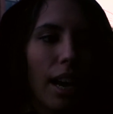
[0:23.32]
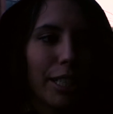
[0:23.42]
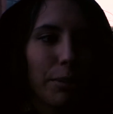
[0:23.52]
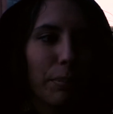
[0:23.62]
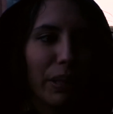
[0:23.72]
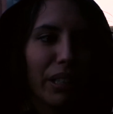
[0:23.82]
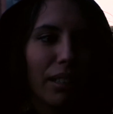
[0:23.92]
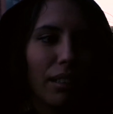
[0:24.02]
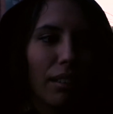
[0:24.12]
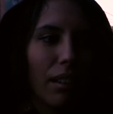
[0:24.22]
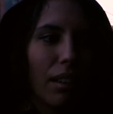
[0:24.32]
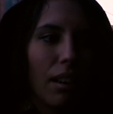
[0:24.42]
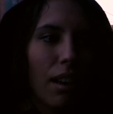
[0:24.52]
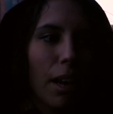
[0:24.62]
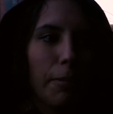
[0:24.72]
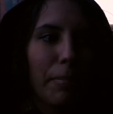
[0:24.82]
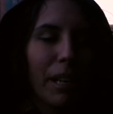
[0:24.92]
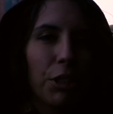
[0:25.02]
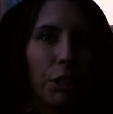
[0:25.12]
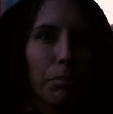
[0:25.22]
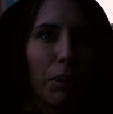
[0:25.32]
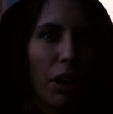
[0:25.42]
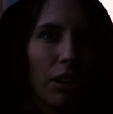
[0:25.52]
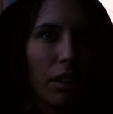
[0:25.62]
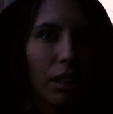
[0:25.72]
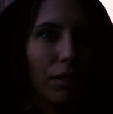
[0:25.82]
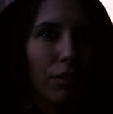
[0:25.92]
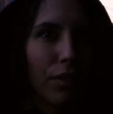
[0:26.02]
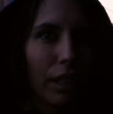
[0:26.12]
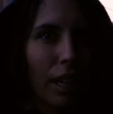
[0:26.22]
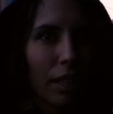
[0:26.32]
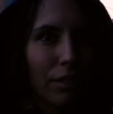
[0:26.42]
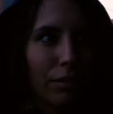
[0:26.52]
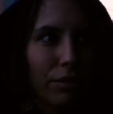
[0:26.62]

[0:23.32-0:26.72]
has been a major part of the kind